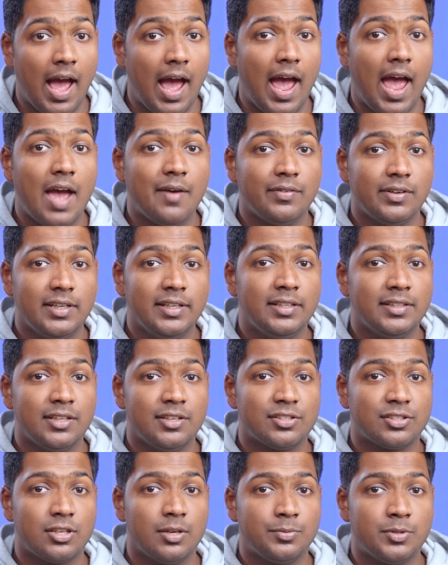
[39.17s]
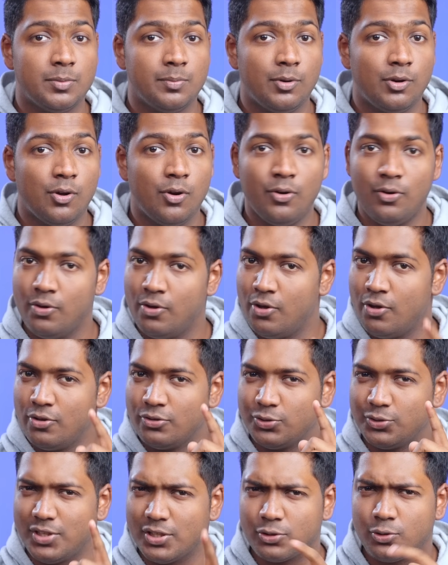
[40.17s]
I have a link in the description below,
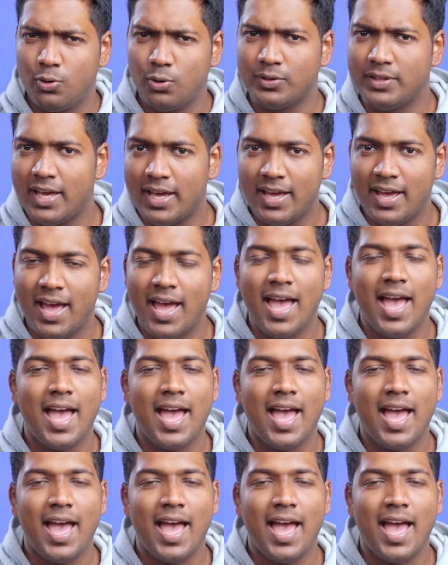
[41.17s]
so just go there